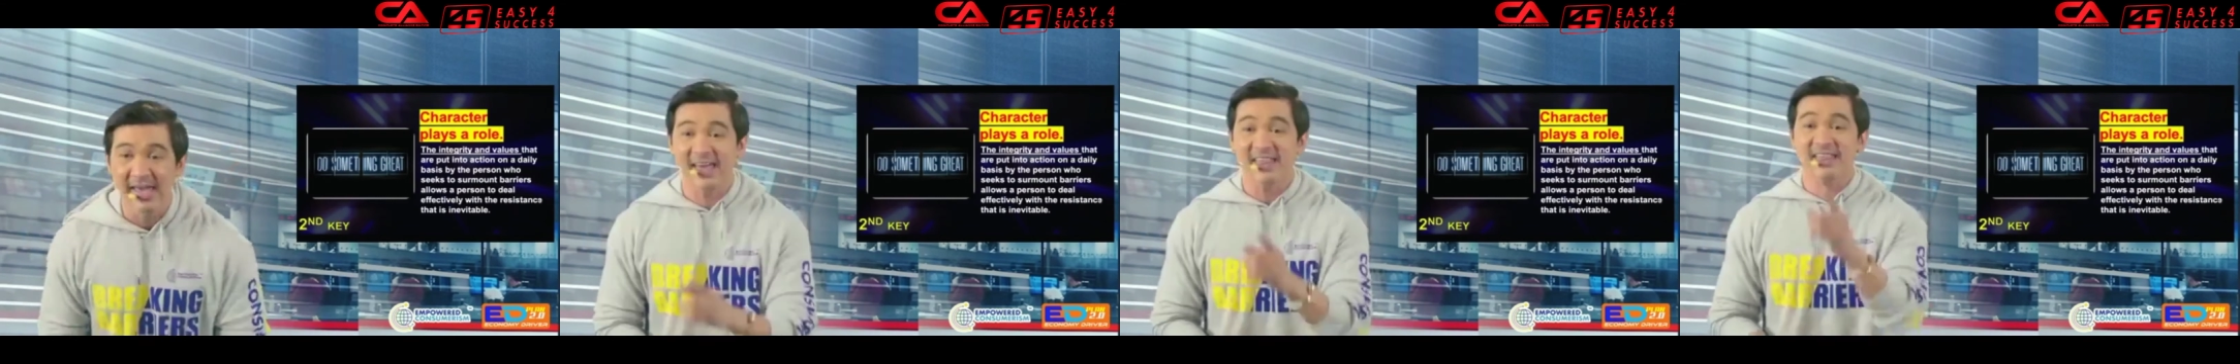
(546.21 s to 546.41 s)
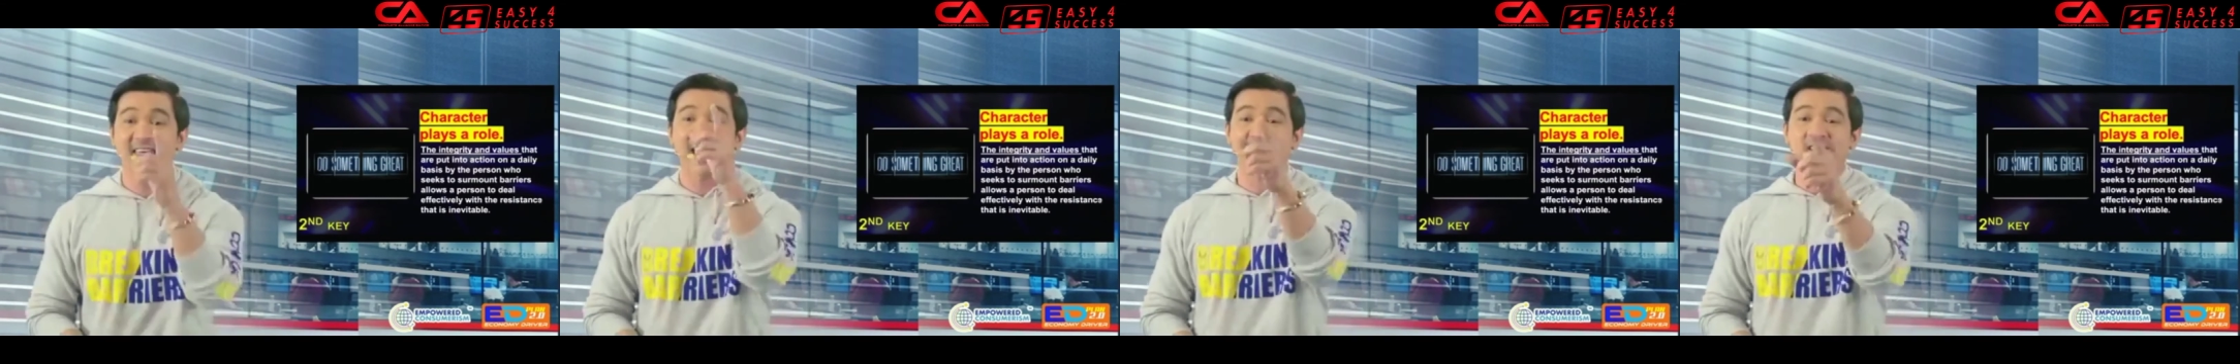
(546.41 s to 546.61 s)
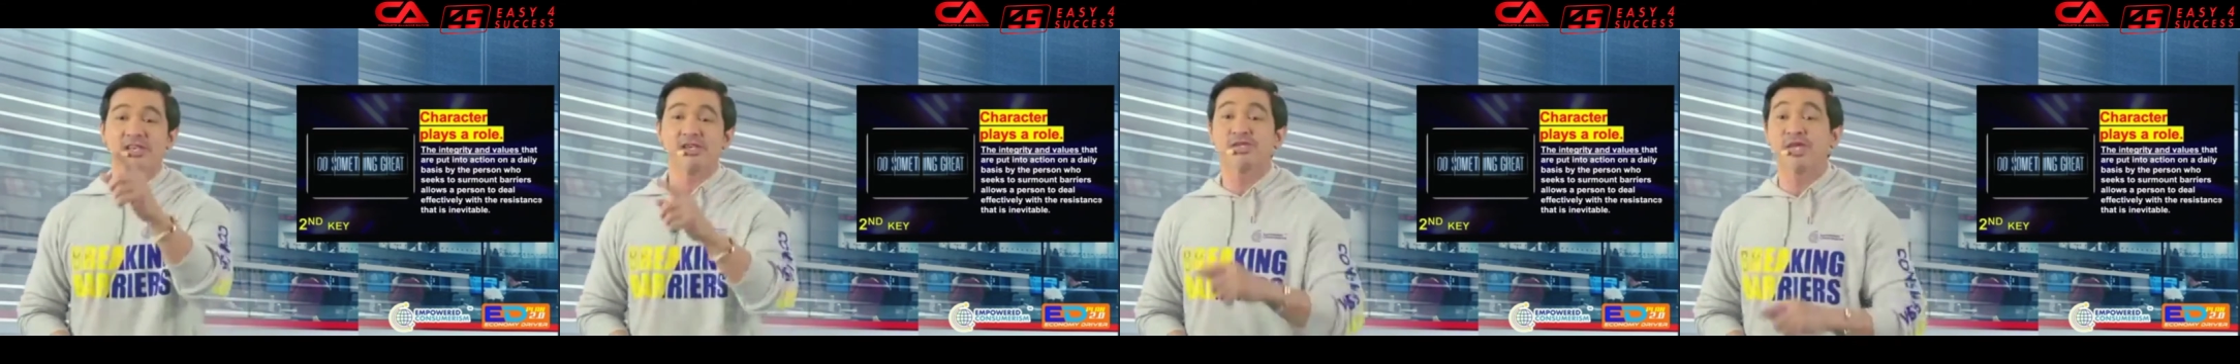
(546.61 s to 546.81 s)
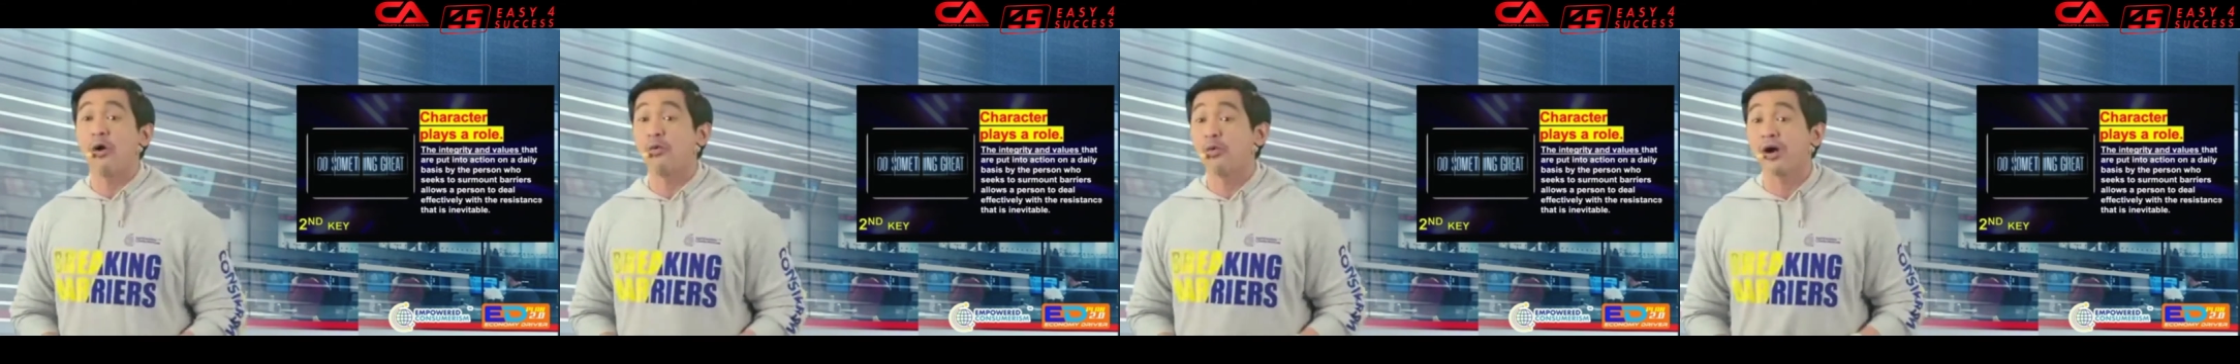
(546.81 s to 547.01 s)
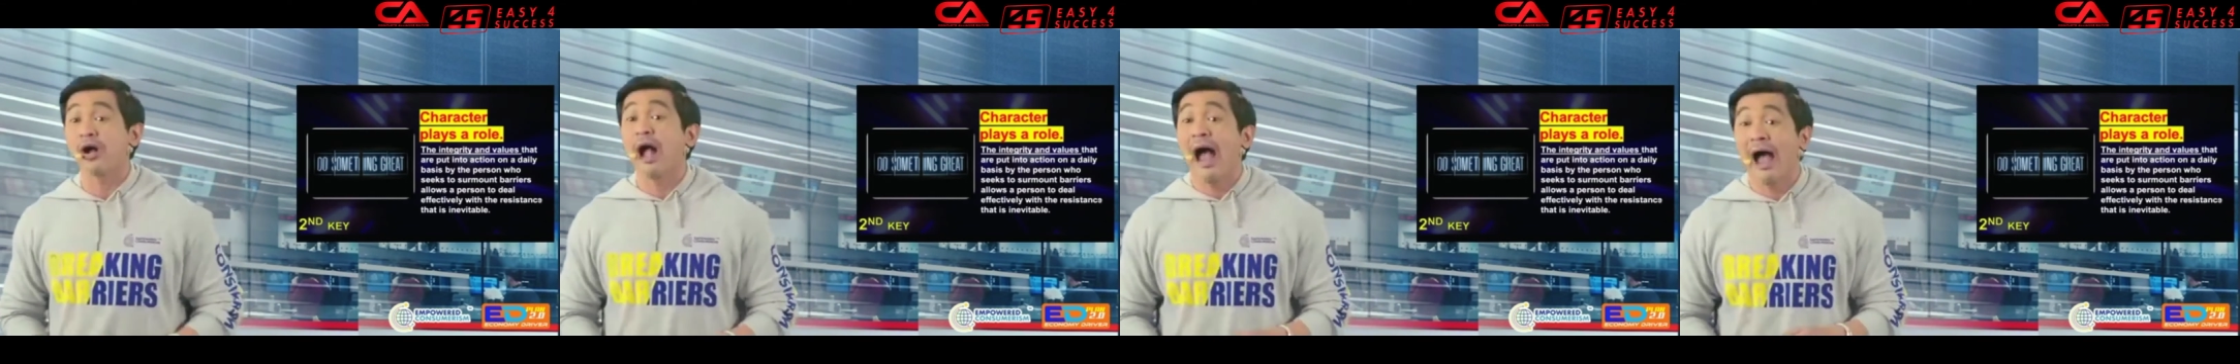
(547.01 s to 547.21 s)
and that is
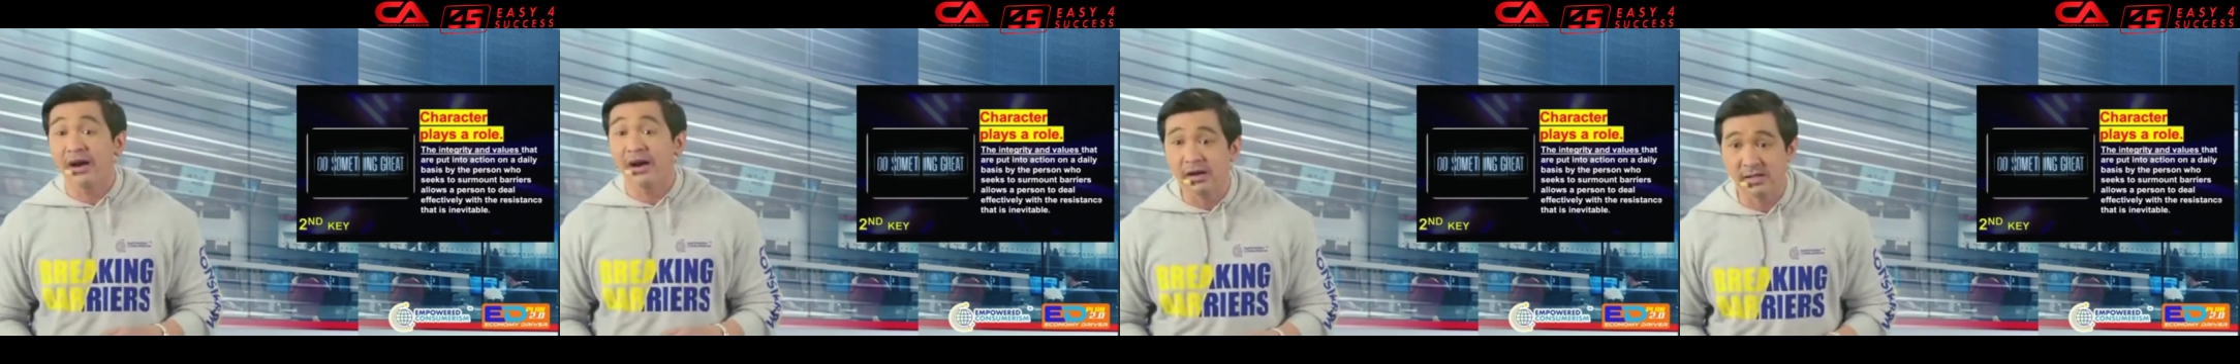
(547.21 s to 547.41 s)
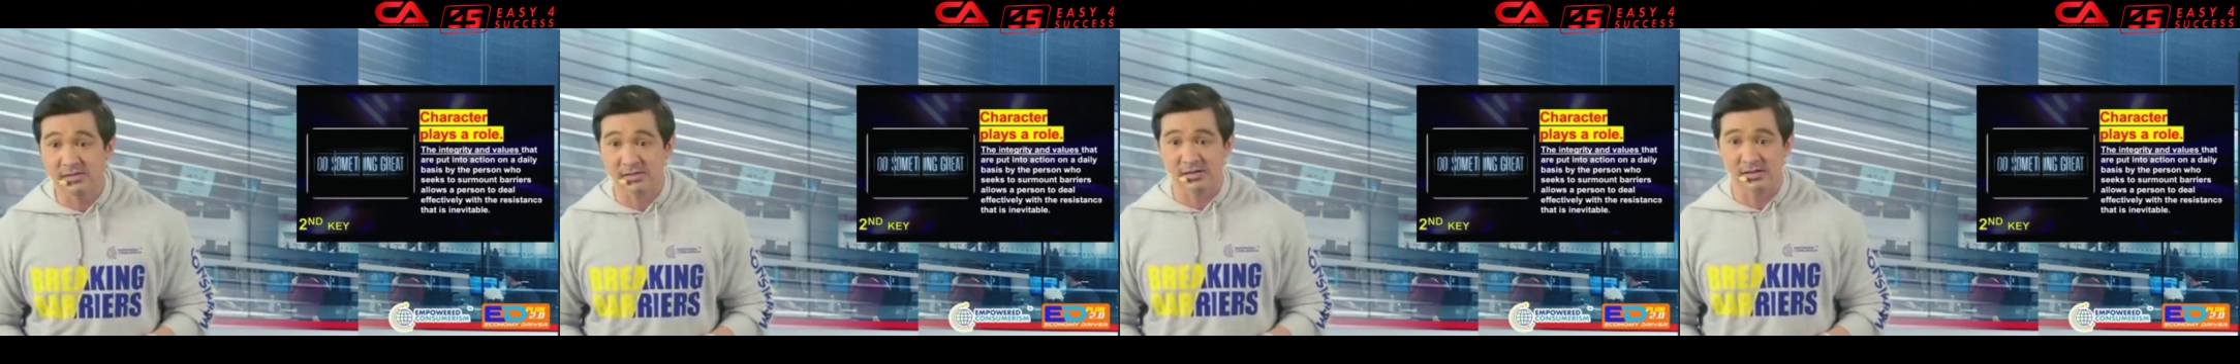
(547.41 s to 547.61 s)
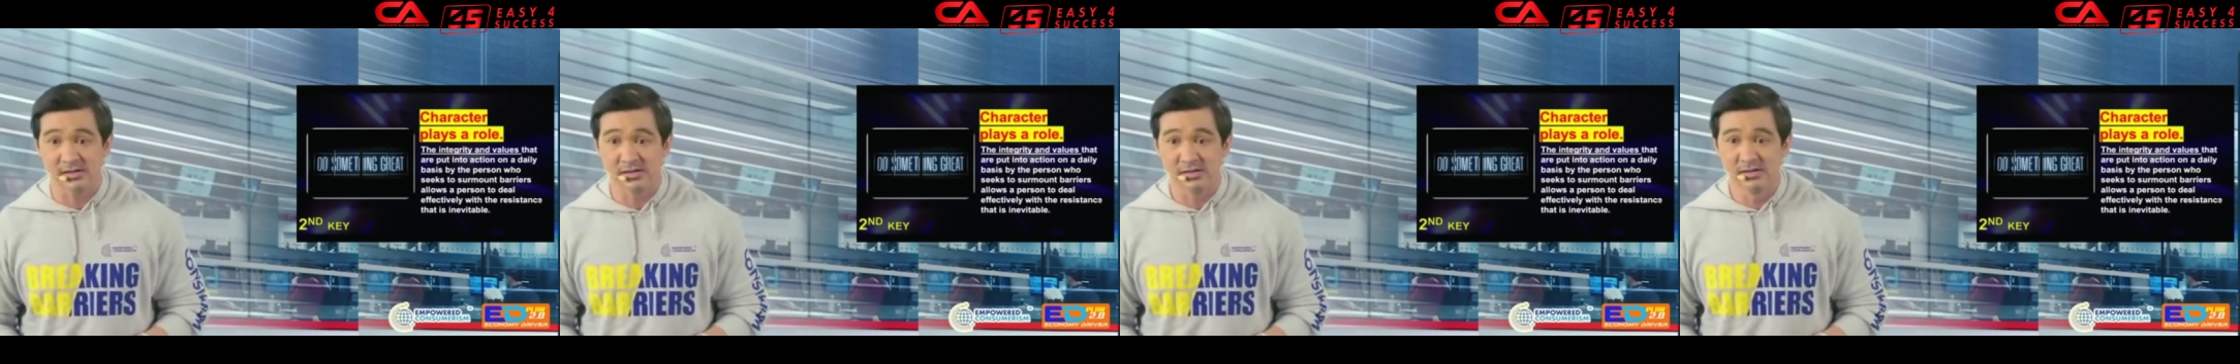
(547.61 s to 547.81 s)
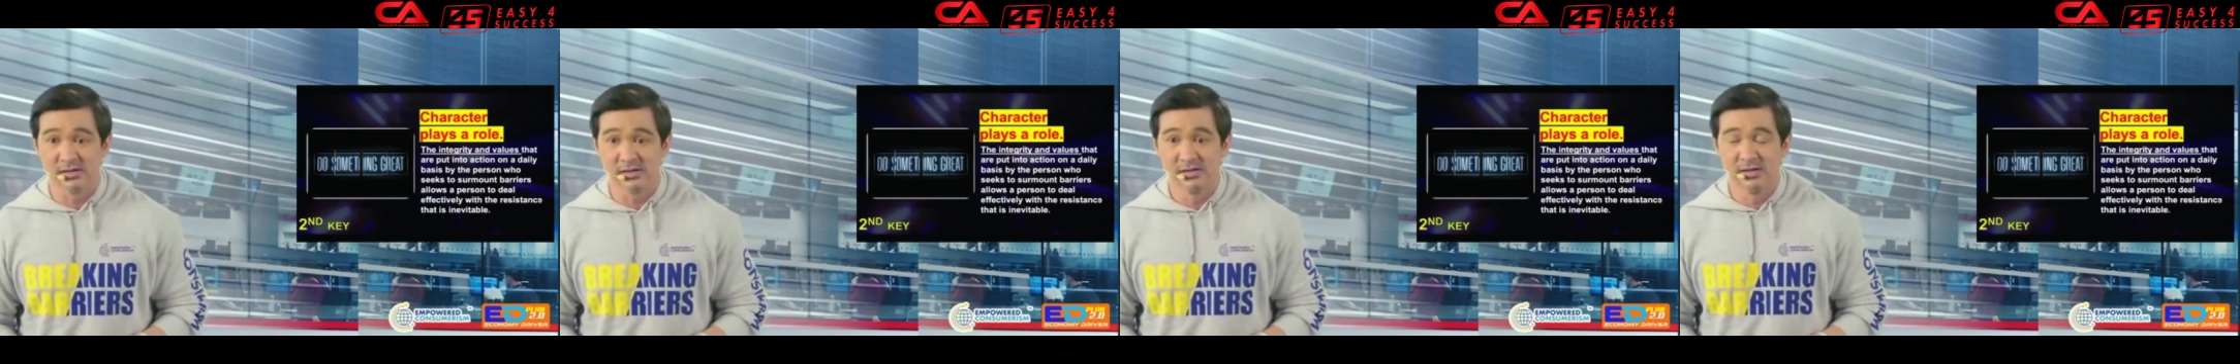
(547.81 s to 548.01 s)
our character.